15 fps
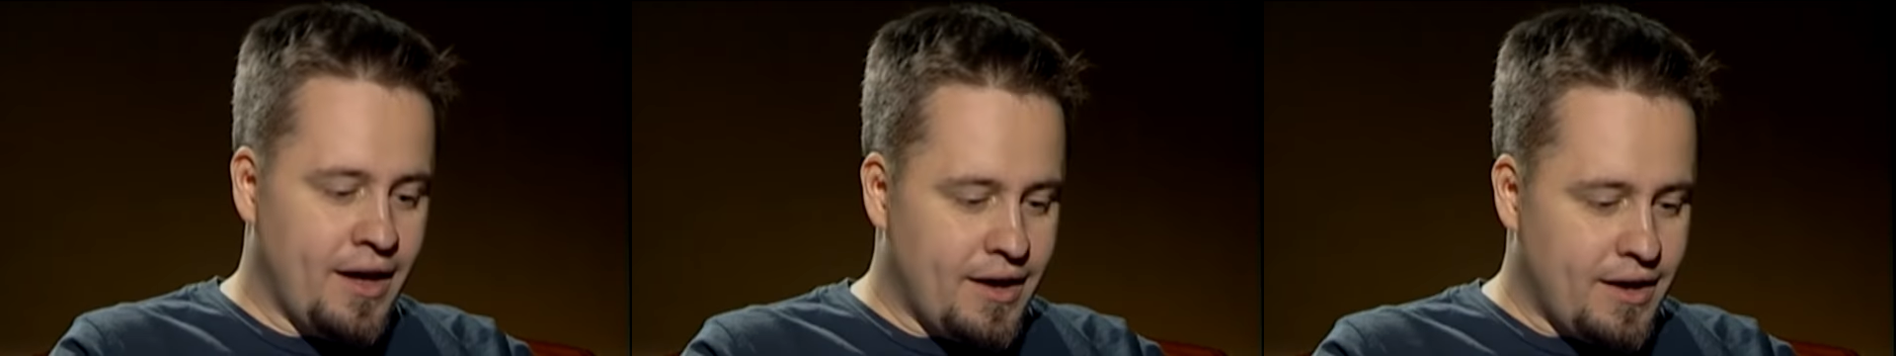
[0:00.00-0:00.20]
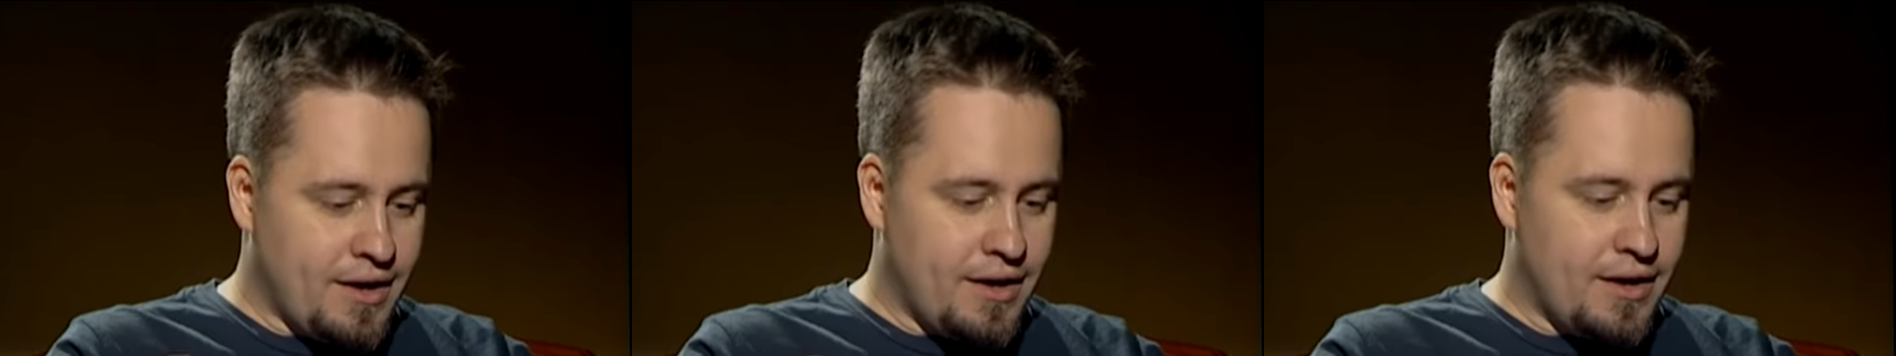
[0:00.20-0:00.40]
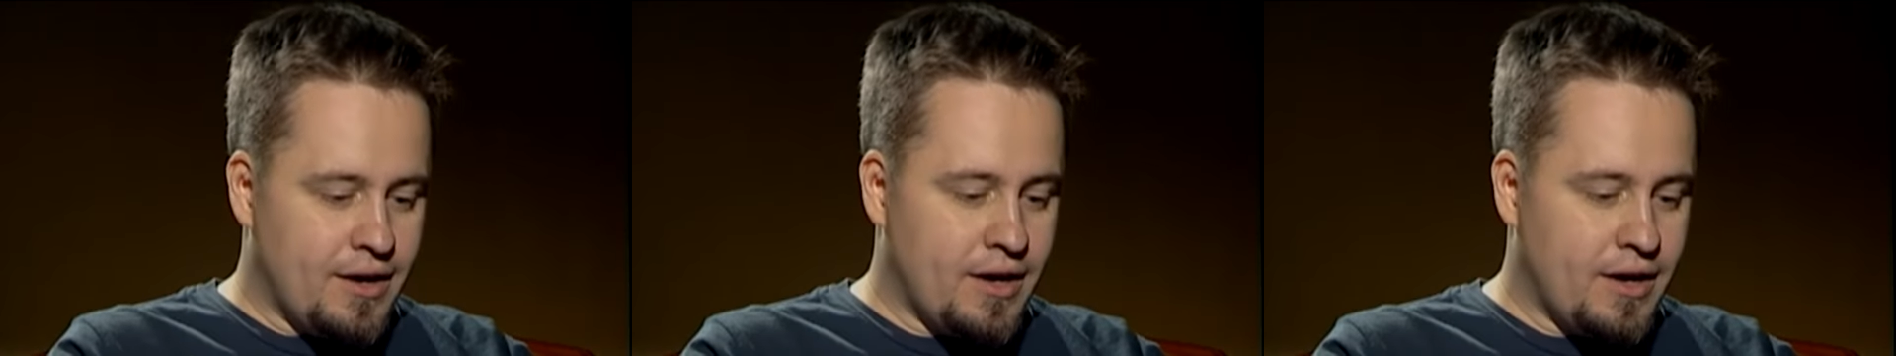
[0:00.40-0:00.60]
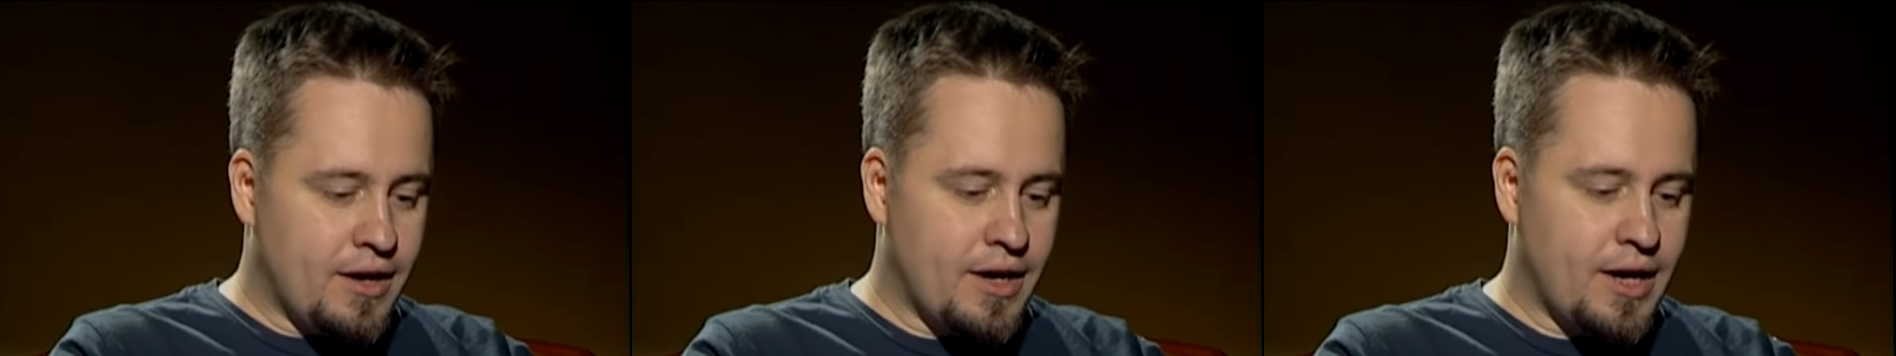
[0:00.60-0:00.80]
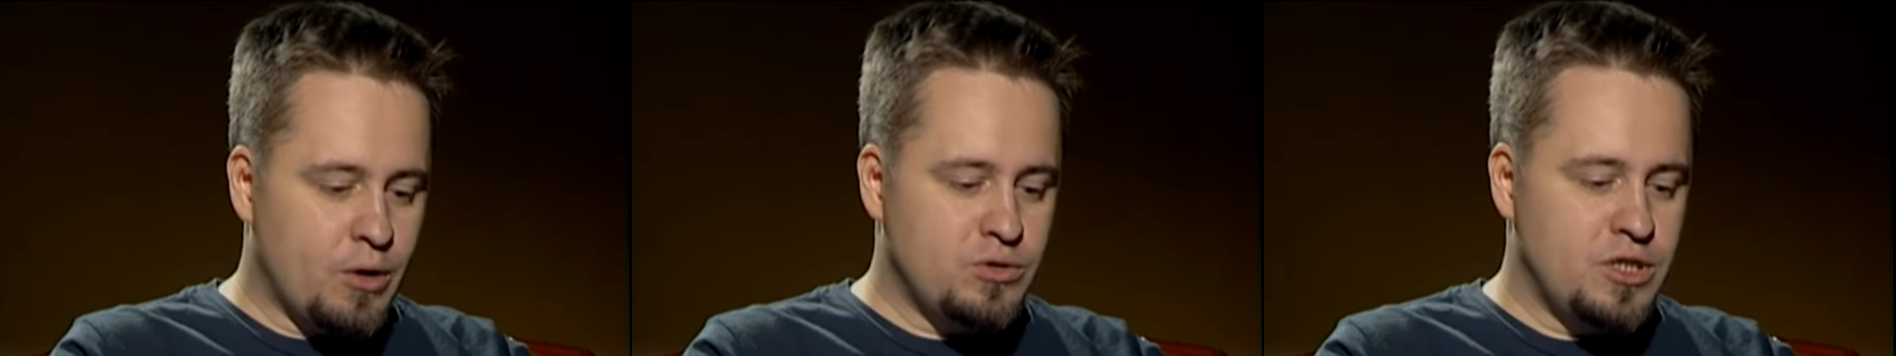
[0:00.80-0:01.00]
Uh,
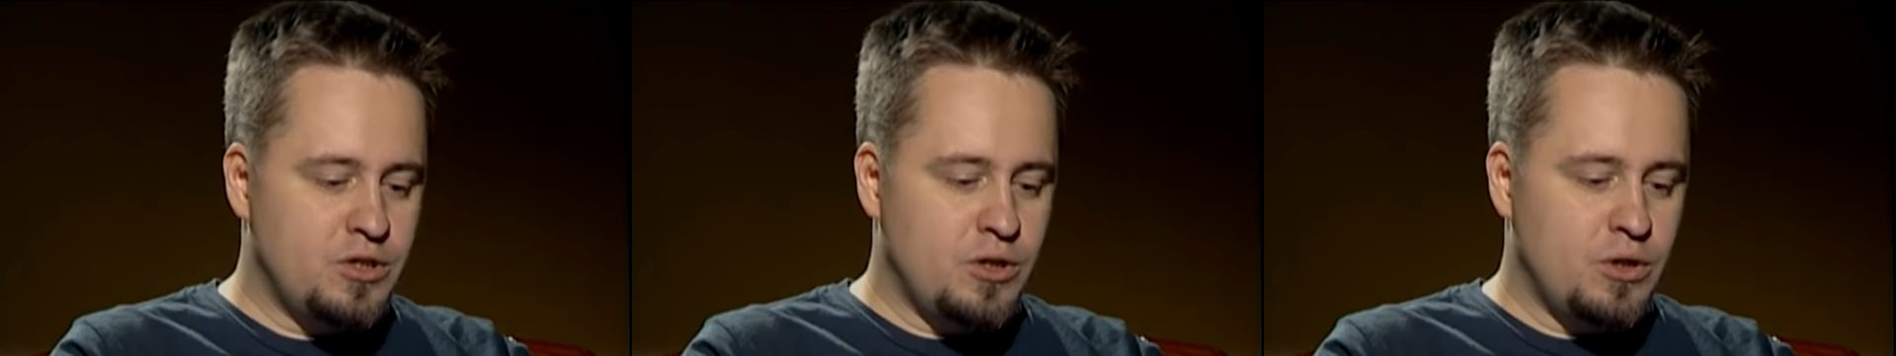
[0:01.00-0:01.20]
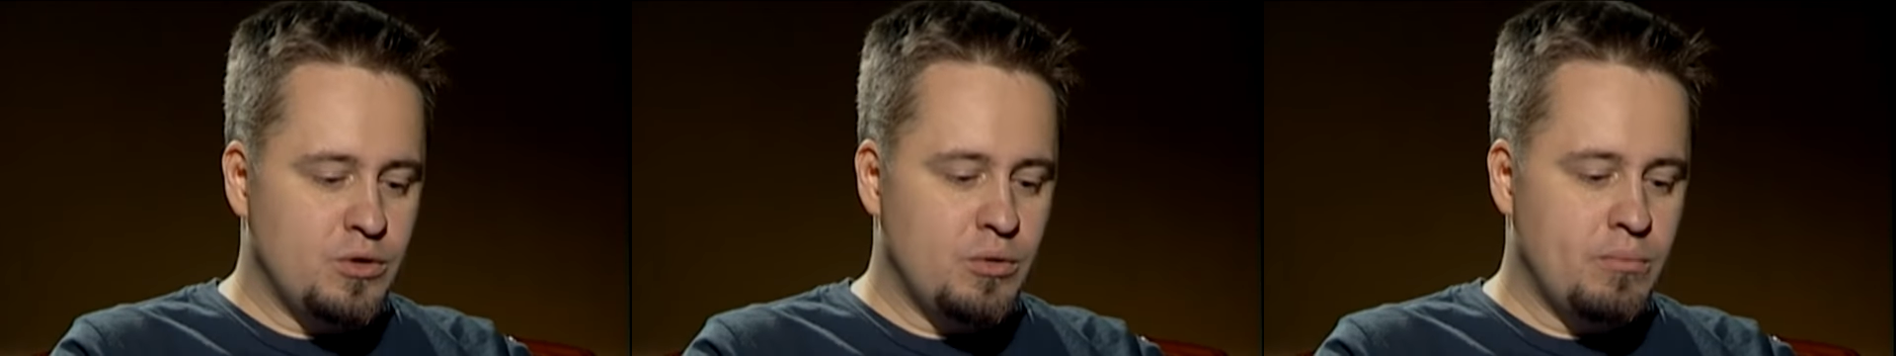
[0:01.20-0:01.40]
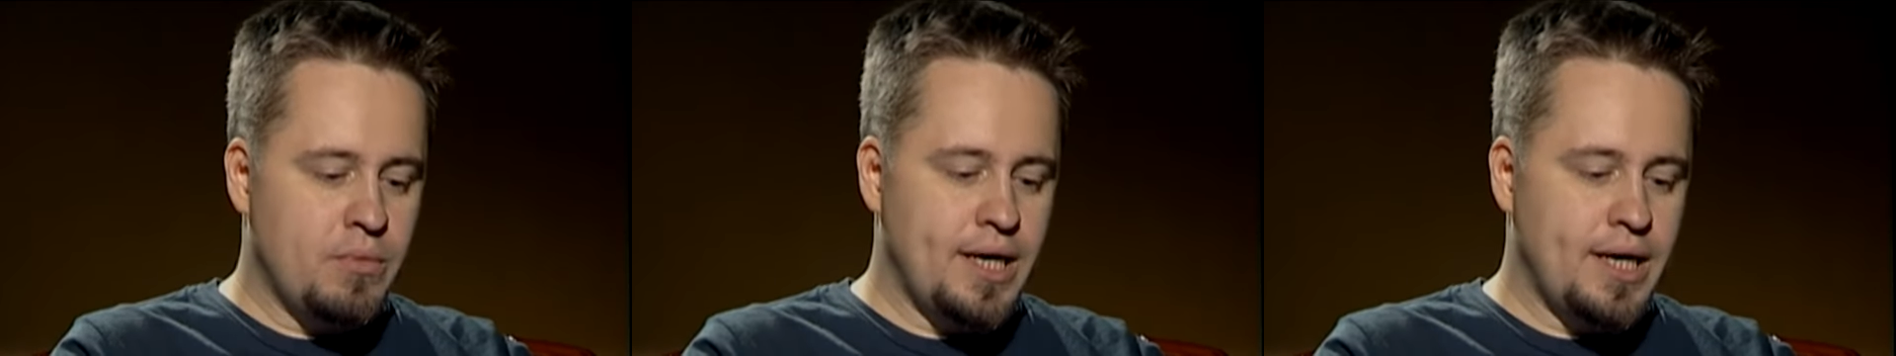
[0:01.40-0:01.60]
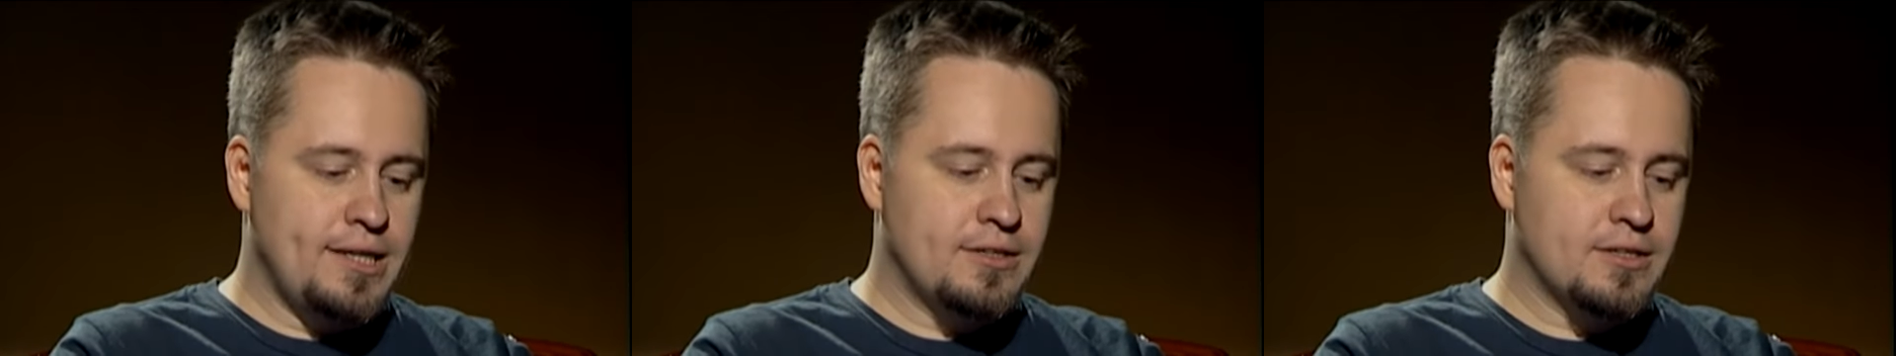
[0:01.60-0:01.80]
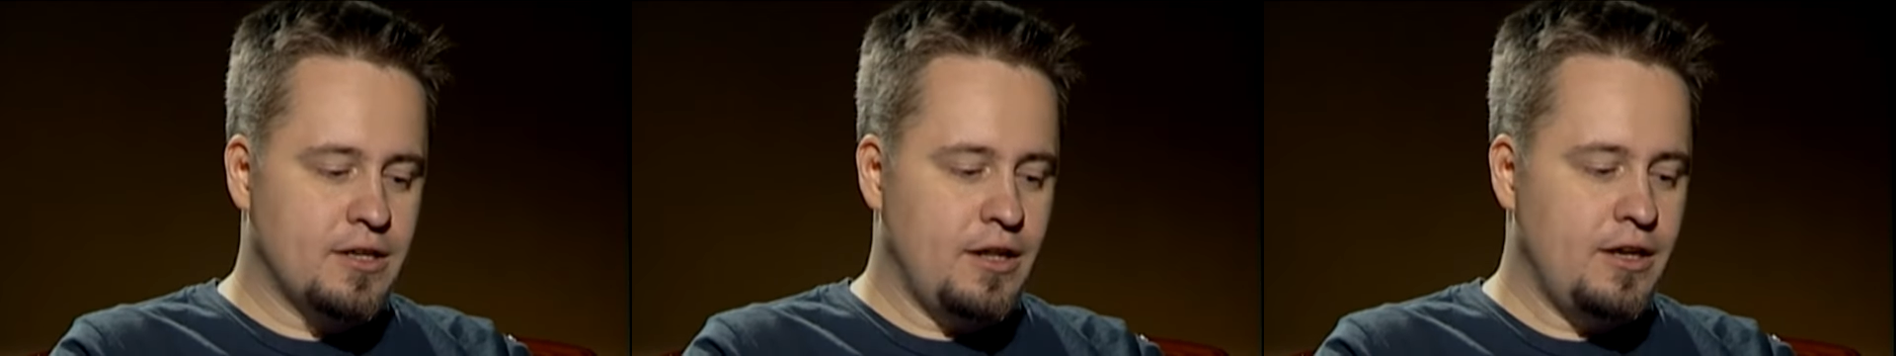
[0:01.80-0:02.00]
how did you made
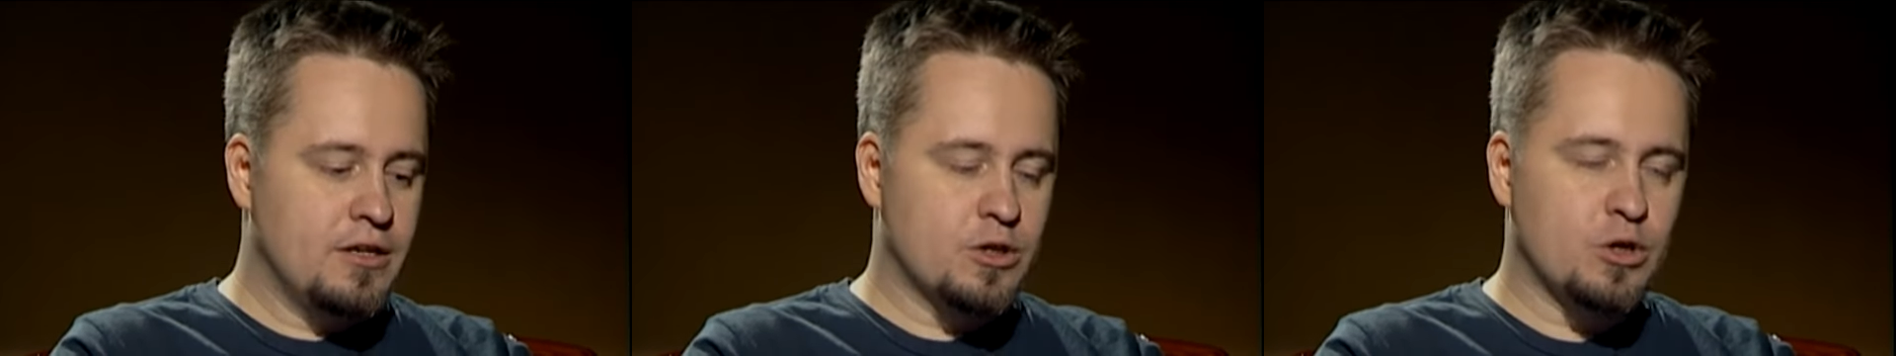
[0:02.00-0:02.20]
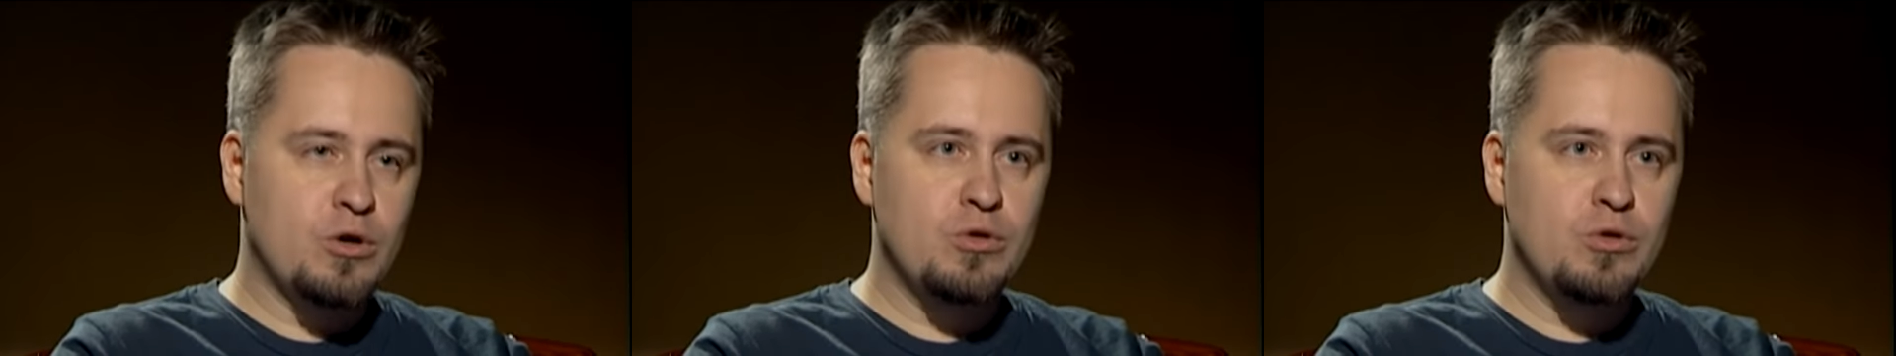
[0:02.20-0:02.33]
it clear